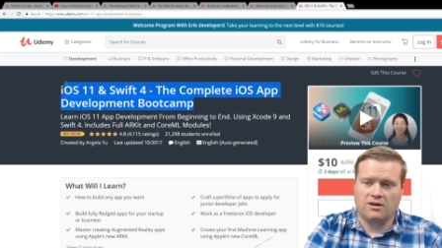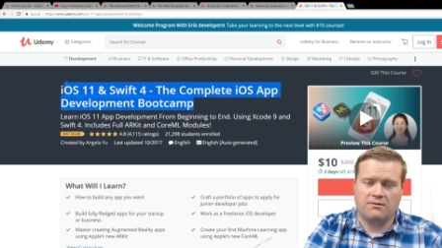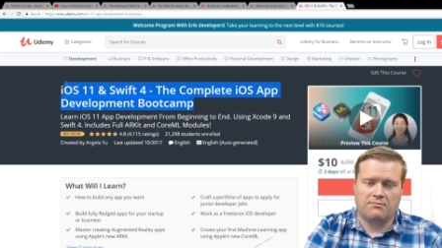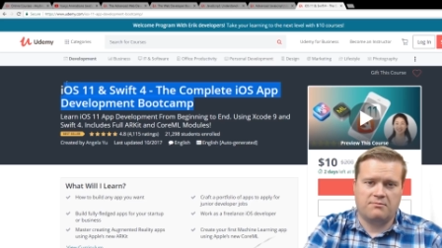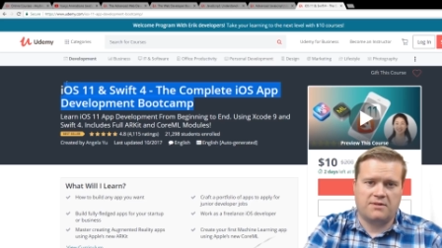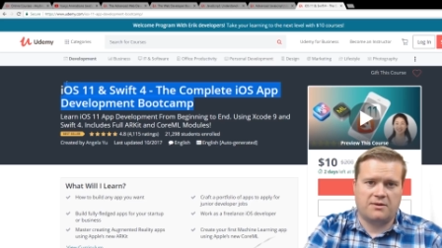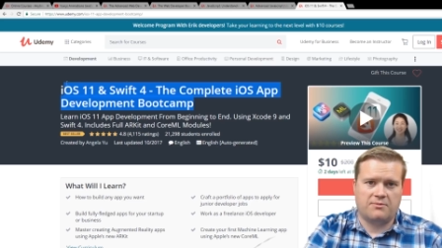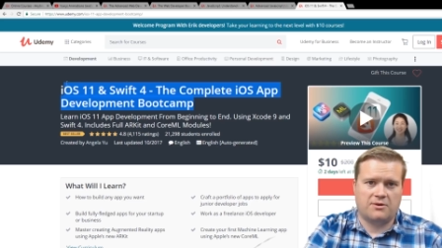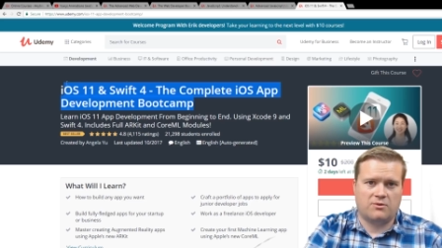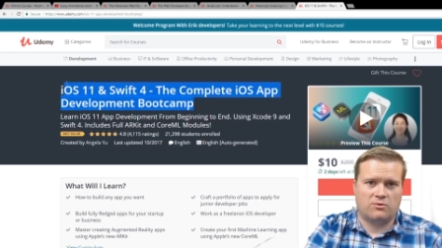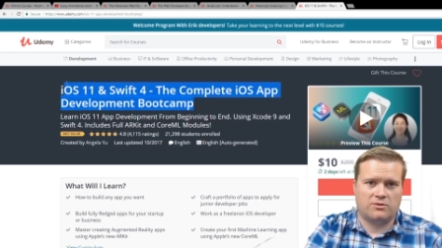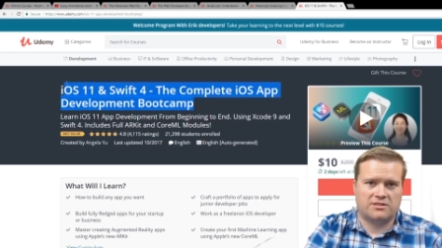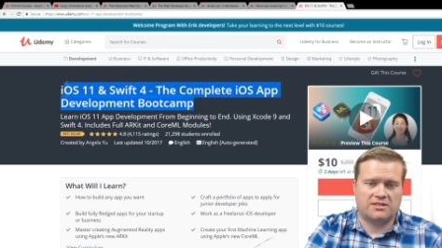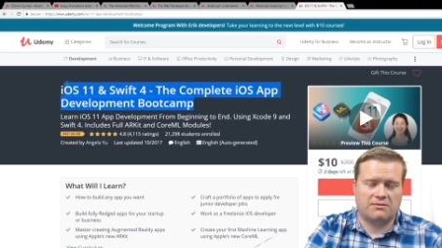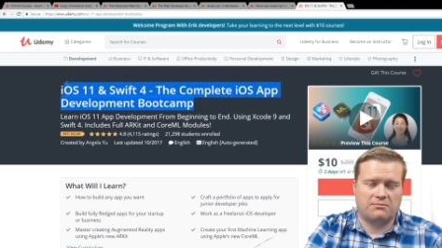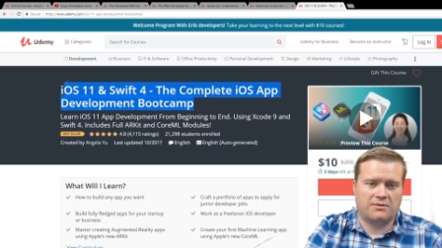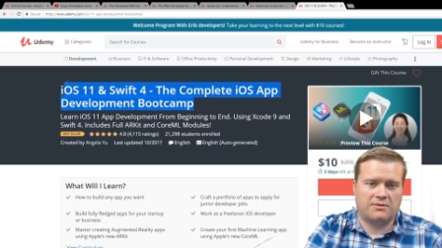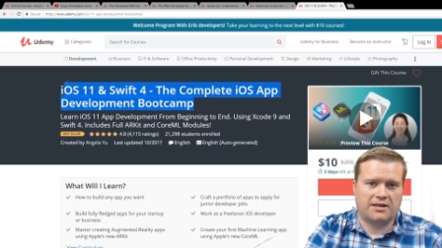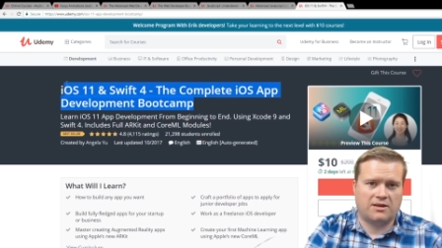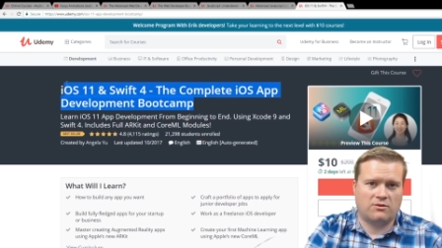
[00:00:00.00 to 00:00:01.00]
Maybe
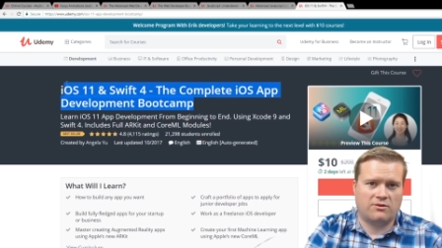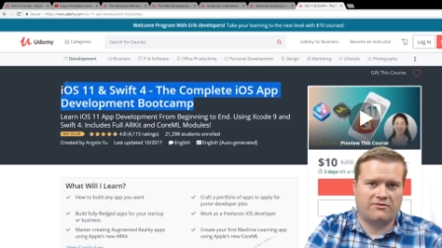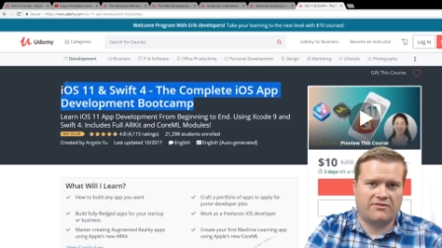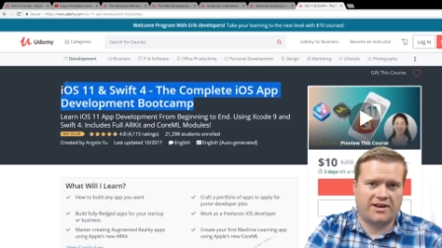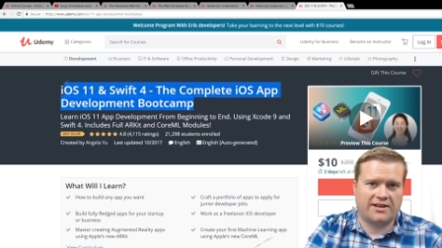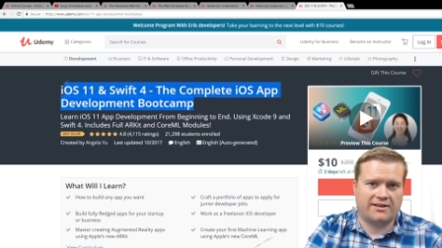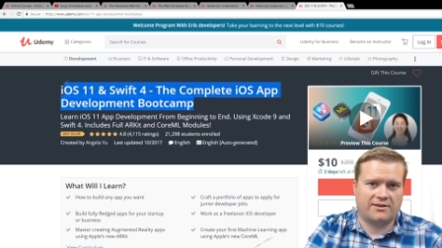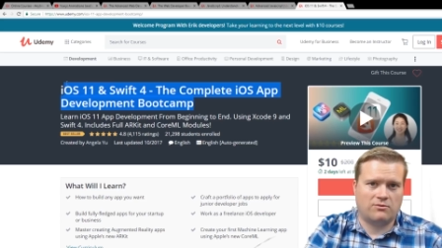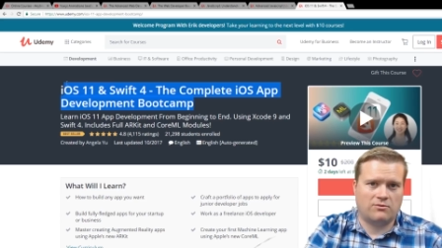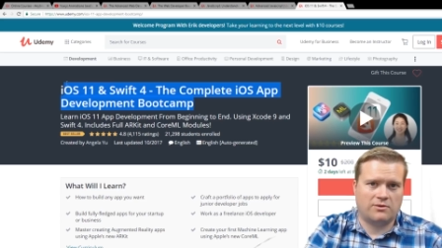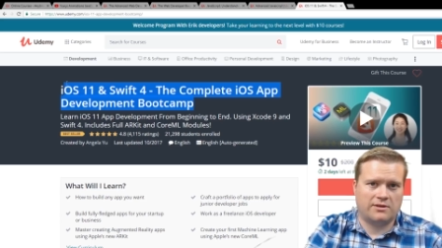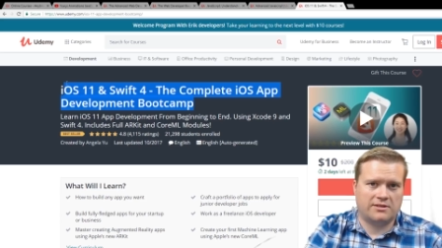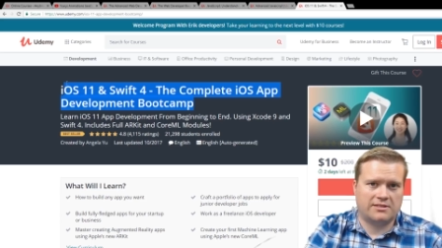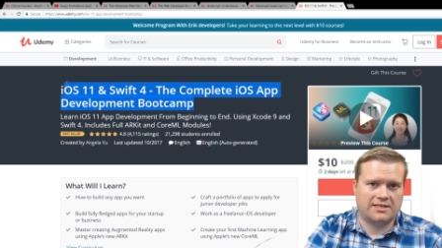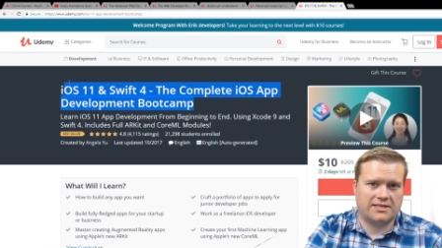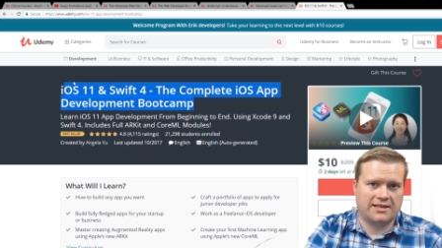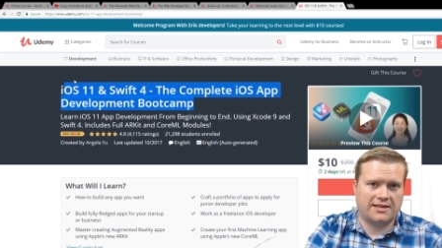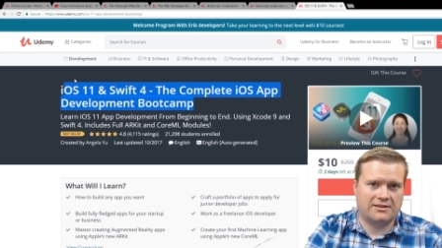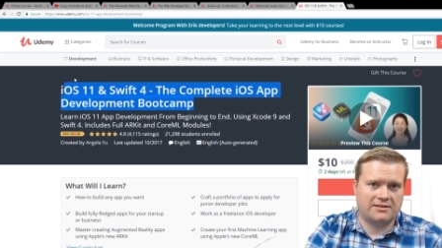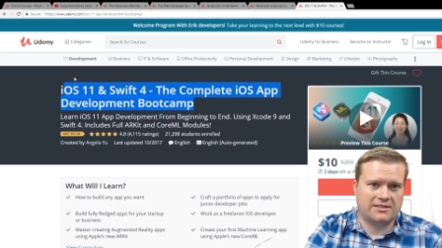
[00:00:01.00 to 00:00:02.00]
somebody will find it one
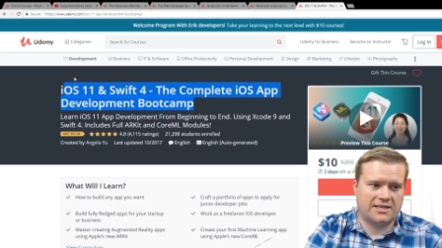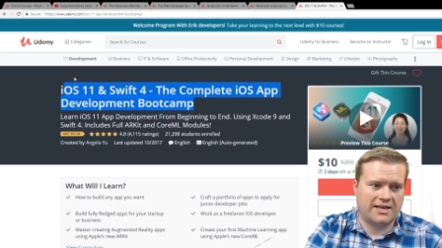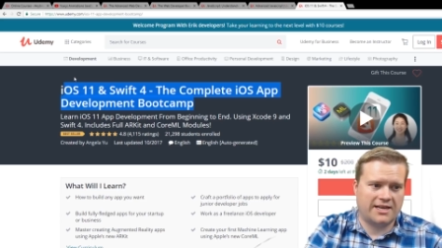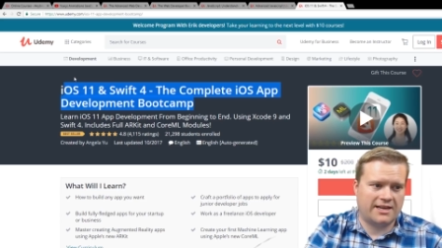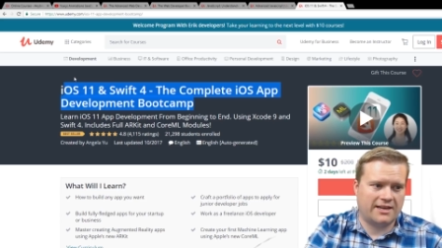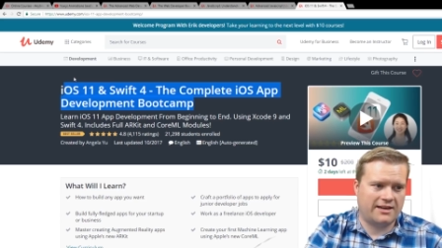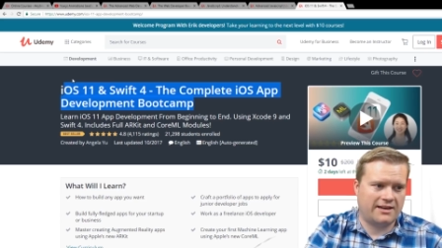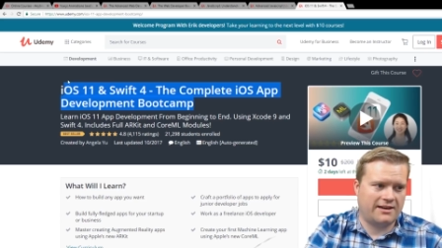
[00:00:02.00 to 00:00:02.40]
t- day.